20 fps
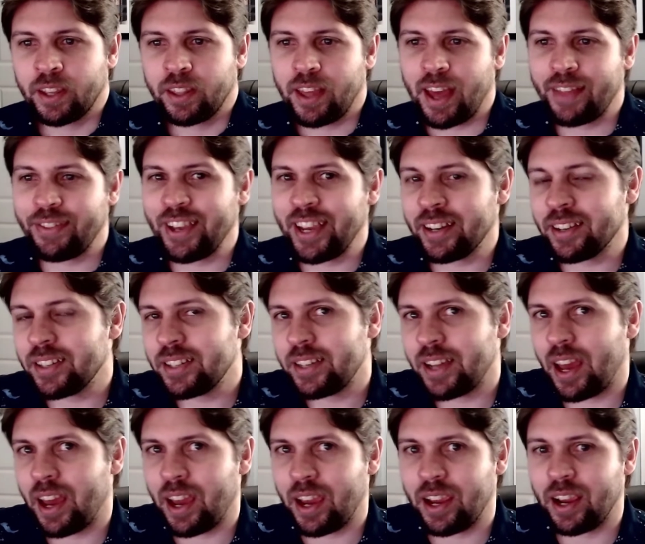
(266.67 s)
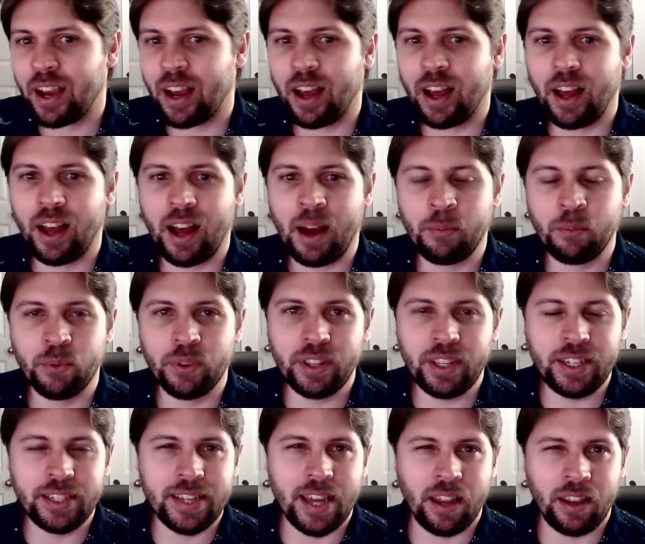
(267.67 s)
At the end of the day, I'm
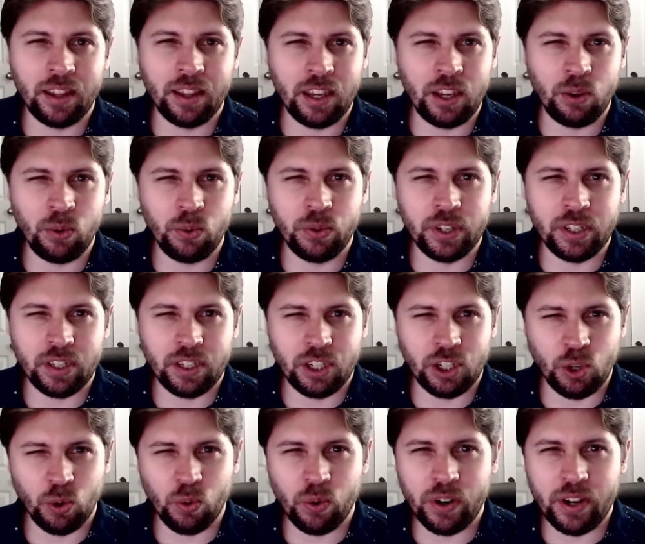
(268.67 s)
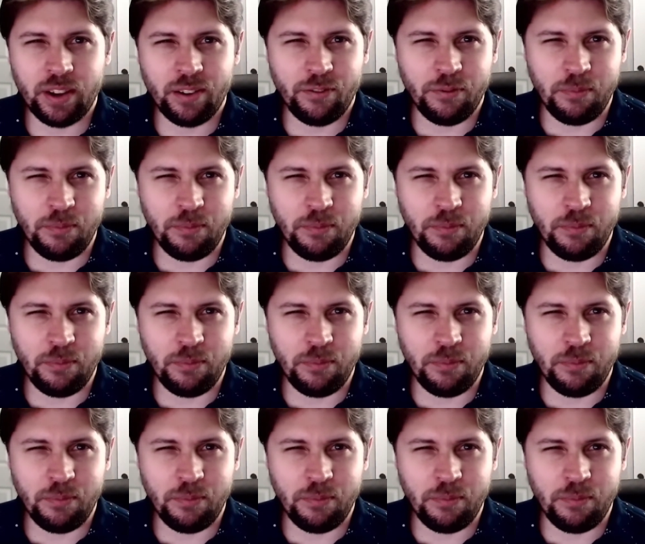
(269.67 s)
really telling you the story of